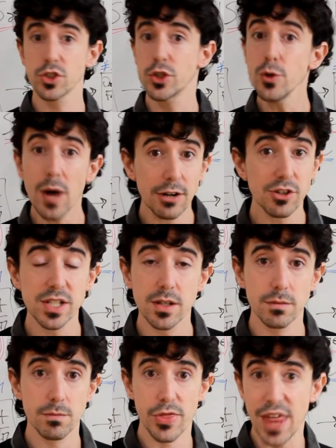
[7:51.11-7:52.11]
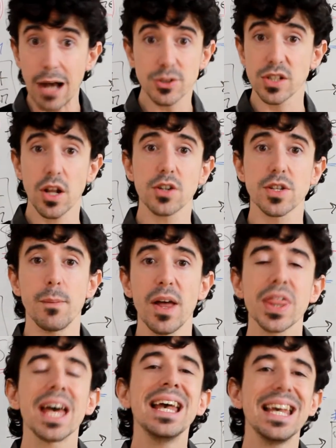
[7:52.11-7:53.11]
$200,000 a
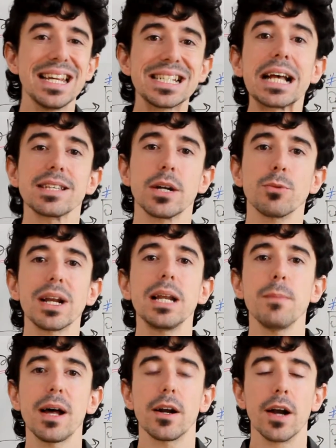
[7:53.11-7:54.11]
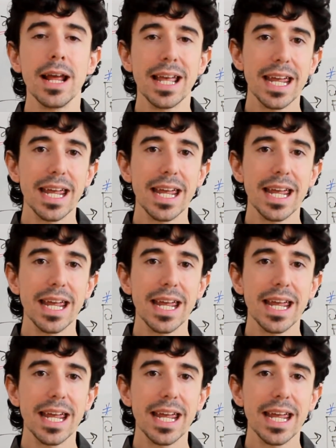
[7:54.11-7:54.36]
month. It doesn't really matter.